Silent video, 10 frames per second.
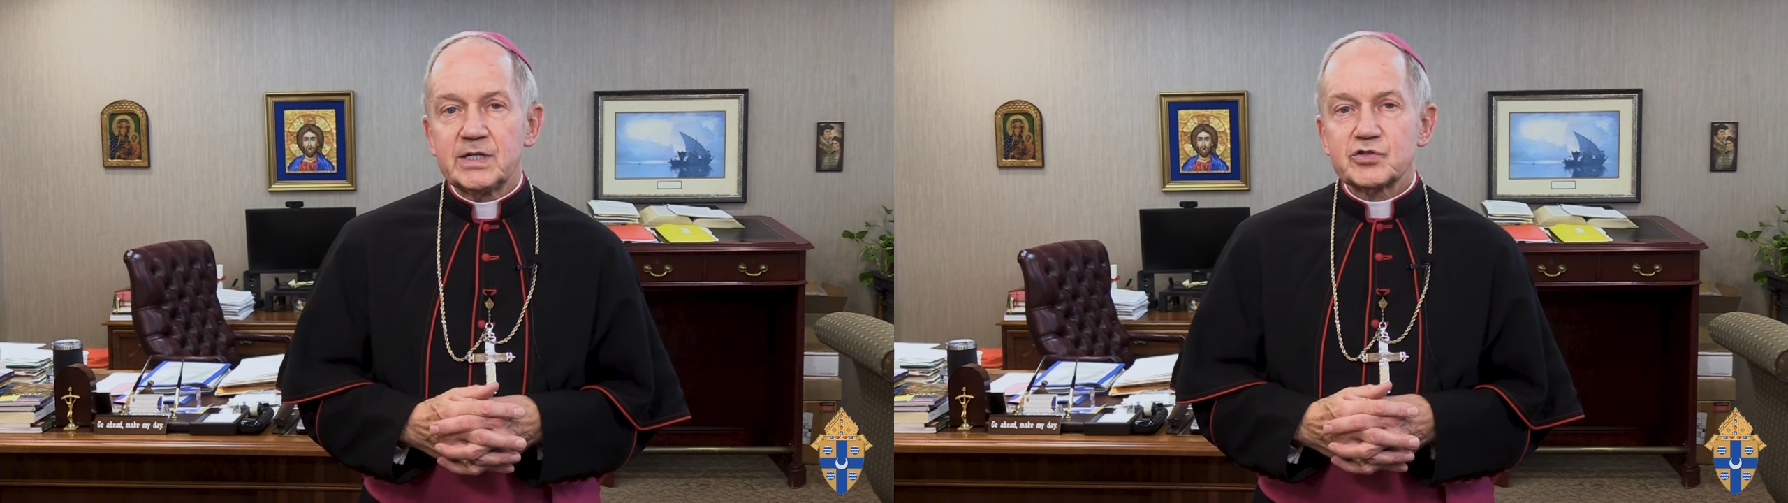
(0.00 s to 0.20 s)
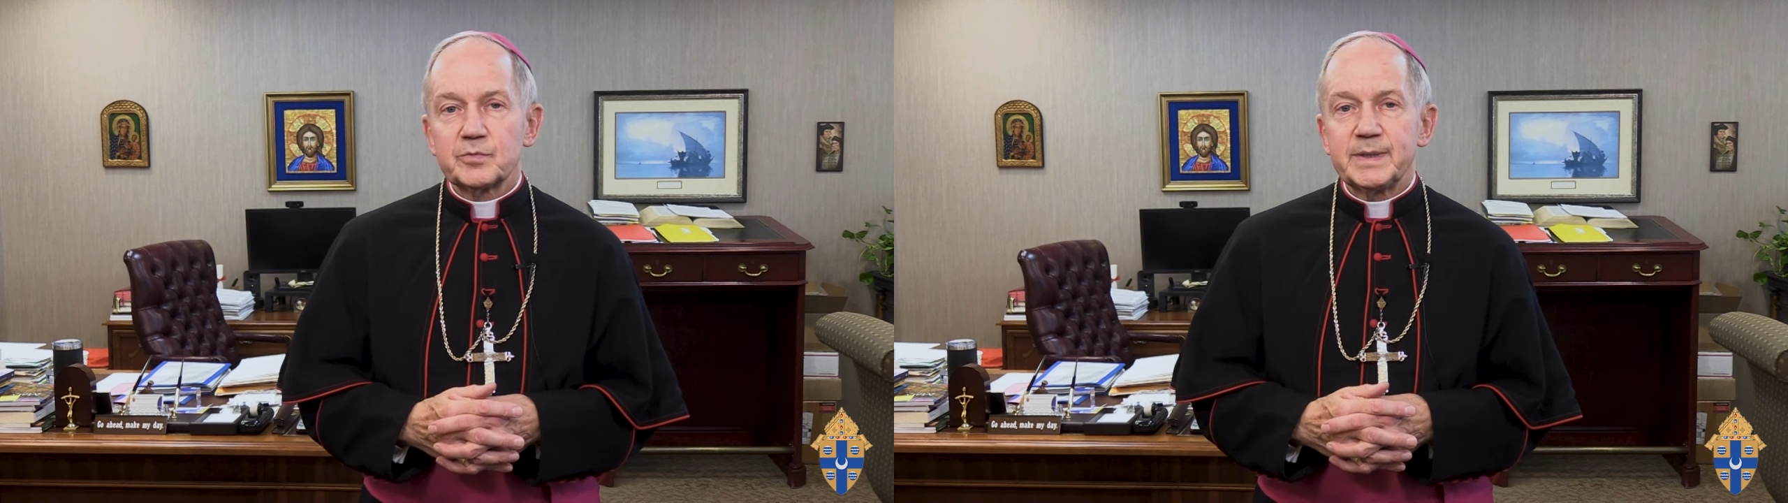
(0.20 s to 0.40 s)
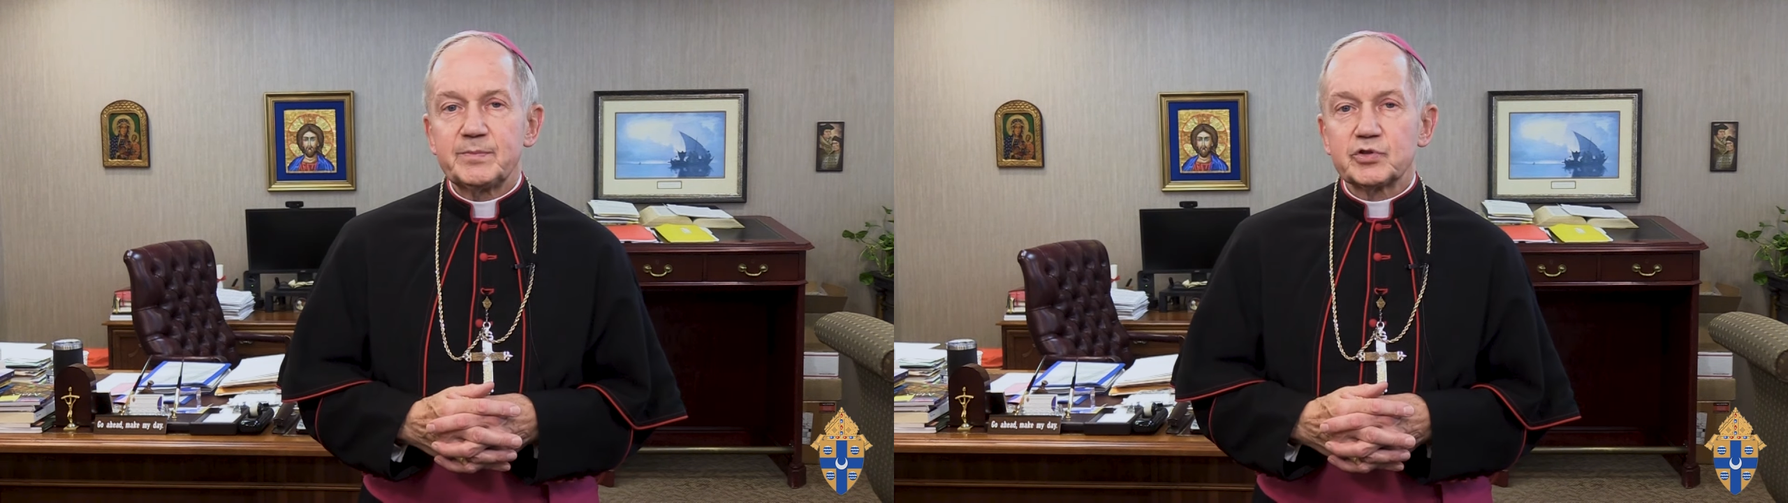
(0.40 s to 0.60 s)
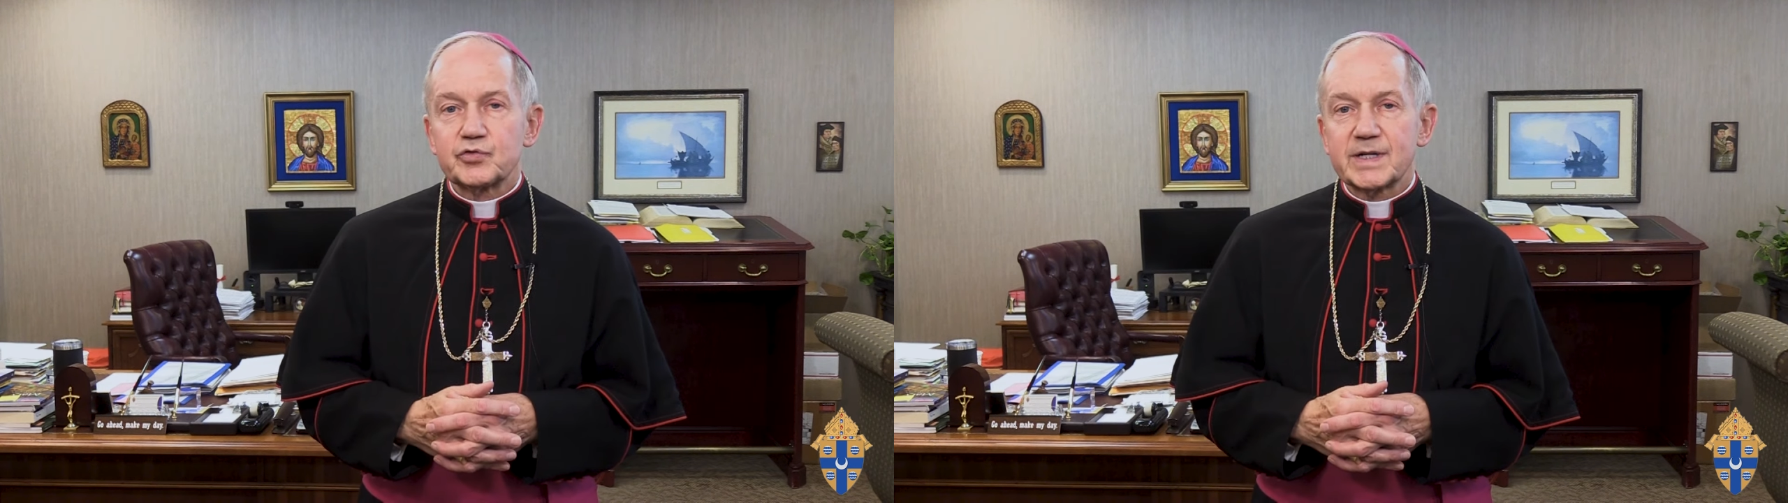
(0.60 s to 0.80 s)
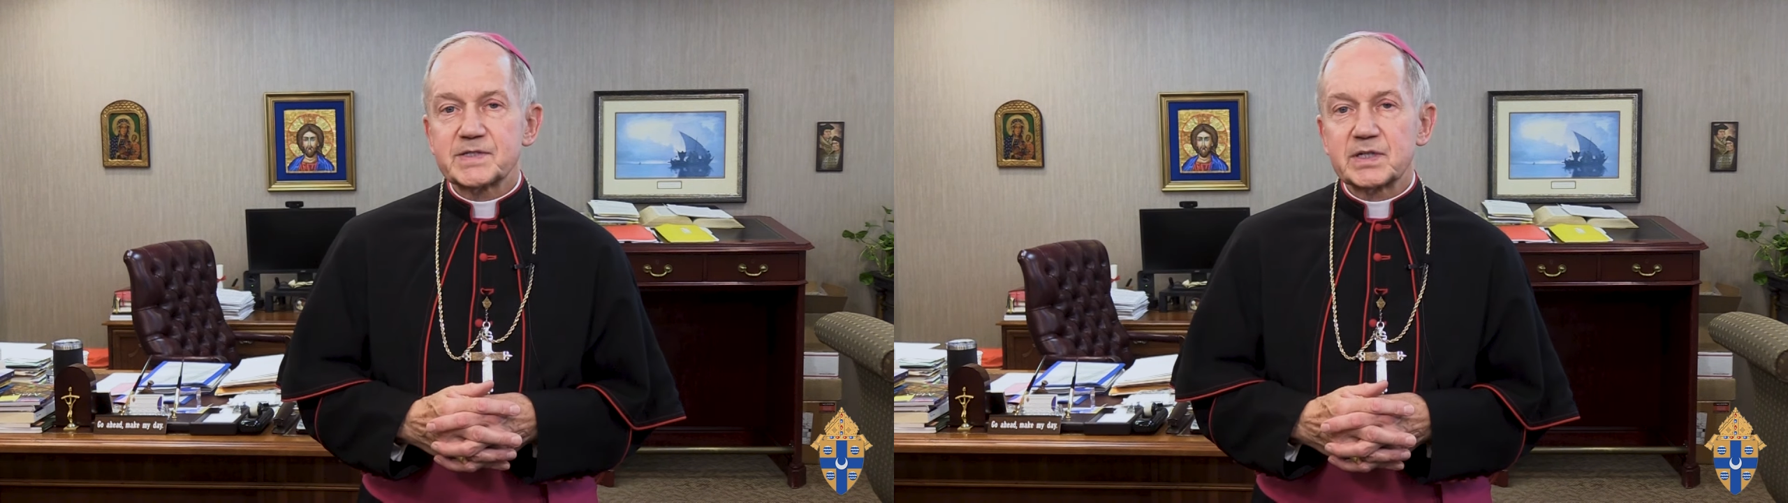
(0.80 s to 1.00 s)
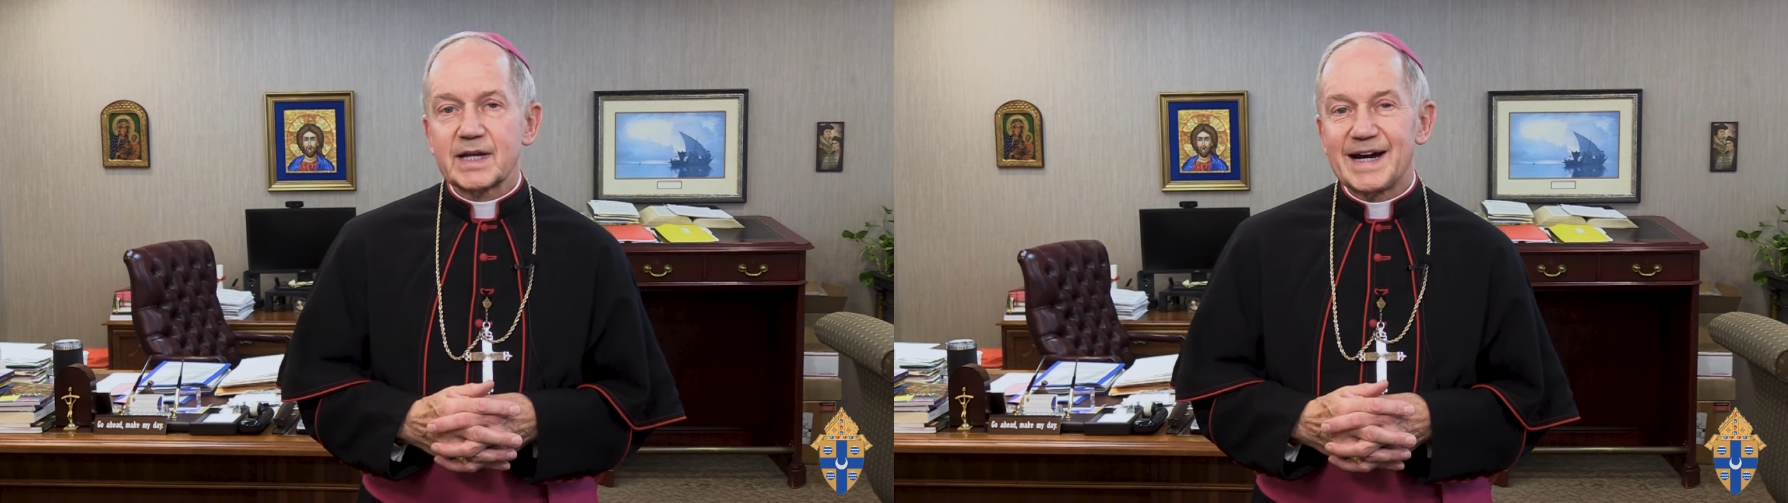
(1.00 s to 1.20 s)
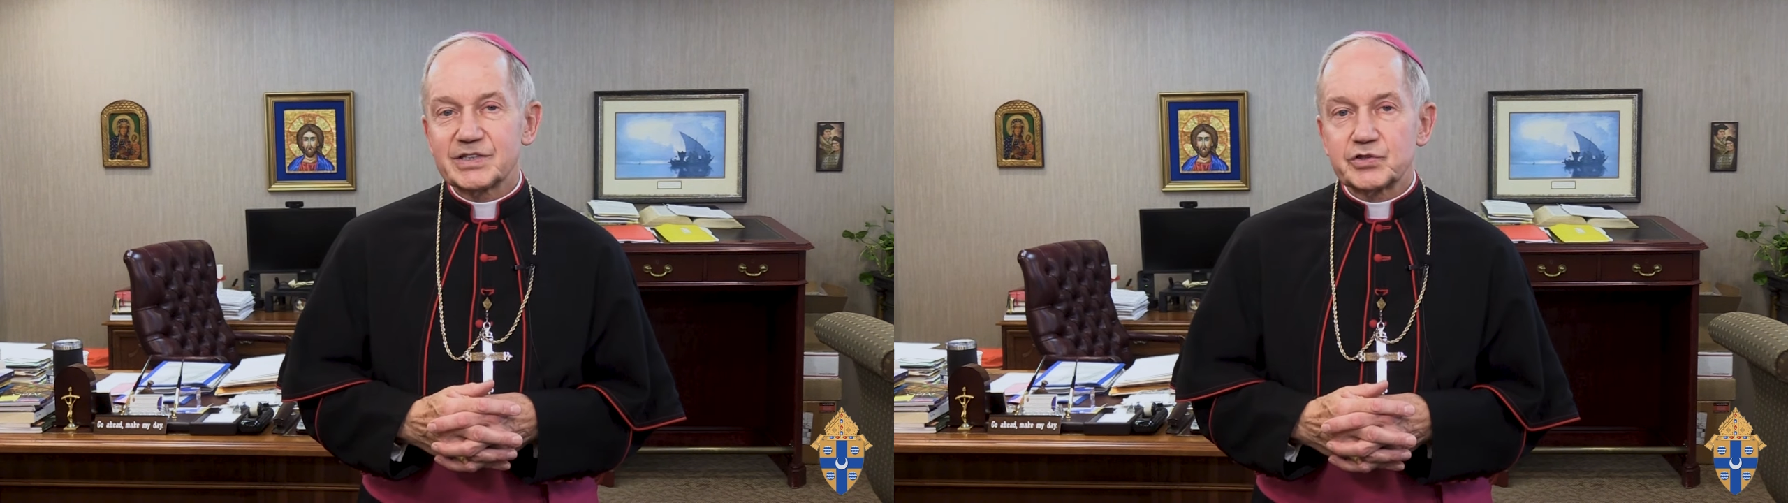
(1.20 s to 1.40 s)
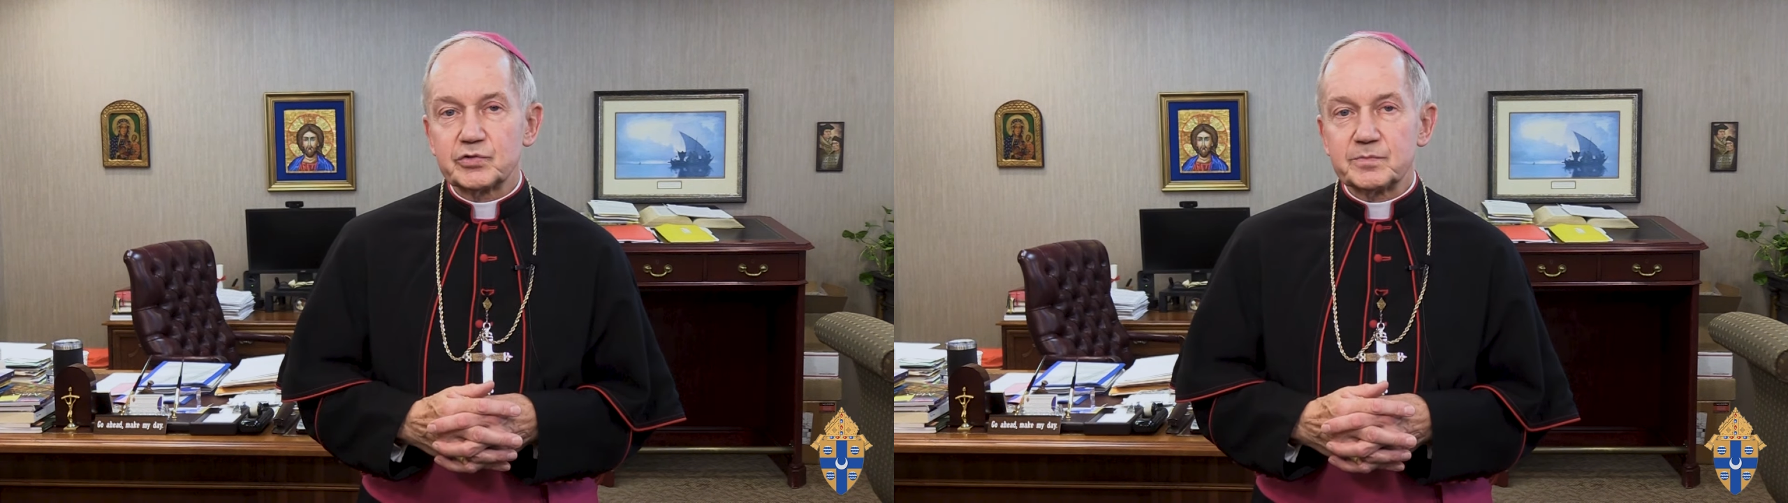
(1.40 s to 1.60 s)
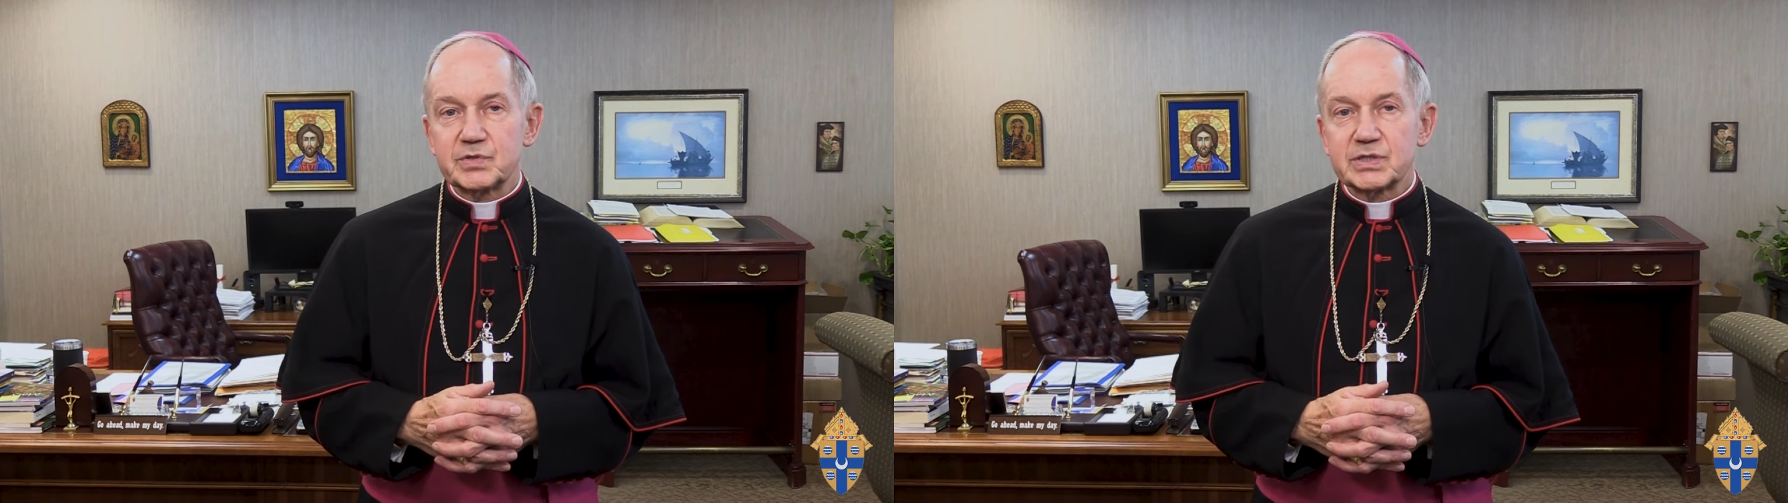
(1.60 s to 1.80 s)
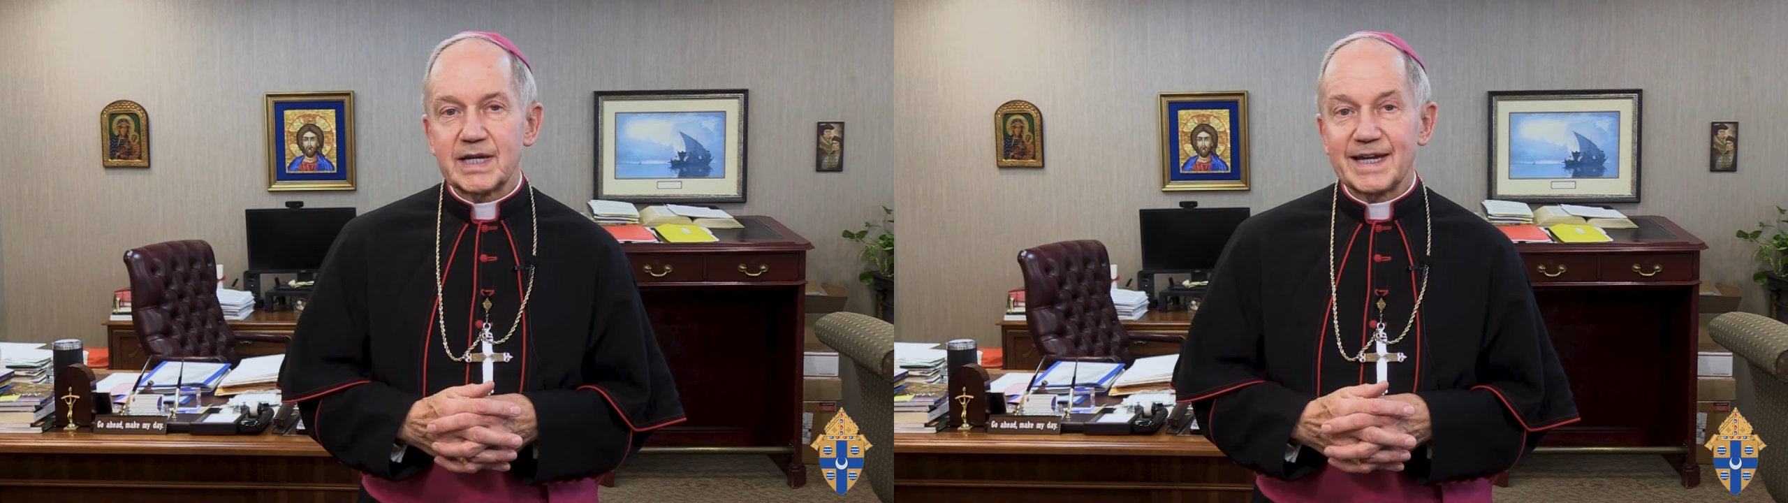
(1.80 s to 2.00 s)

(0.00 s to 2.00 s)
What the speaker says: So people dressed in costumes